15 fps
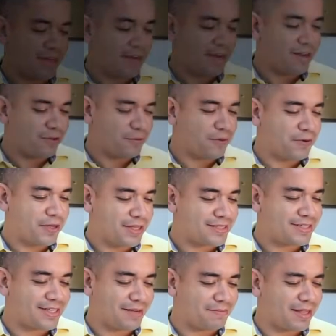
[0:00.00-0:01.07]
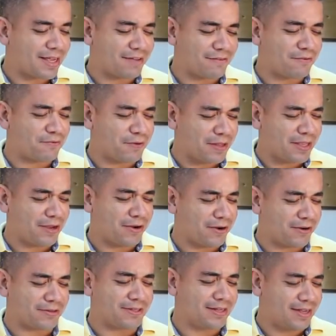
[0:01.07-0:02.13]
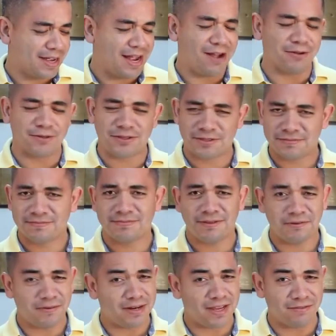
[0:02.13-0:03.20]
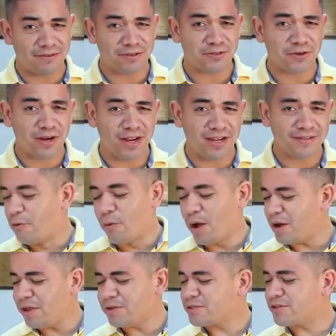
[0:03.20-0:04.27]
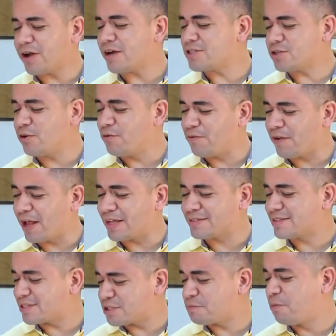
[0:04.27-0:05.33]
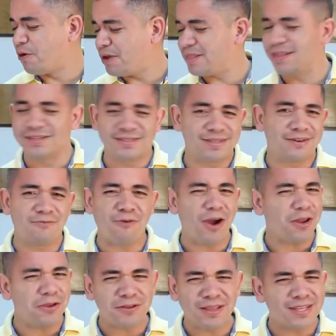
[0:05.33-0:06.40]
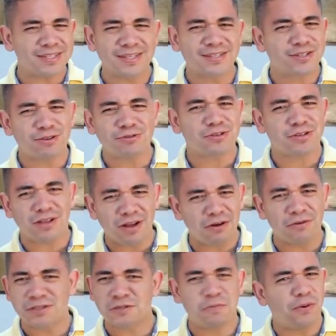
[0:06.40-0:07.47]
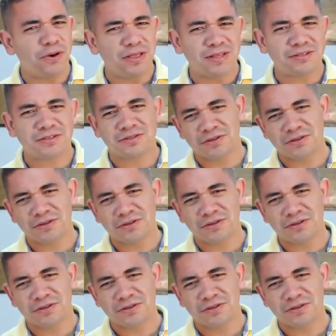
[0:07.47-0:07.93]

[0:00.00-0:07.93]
That elbow hit seemed like if it really hurt. Ouch. You want to give it a try? Why do you talk so fast? It's pointless. And why do you listen so slow? It's pointless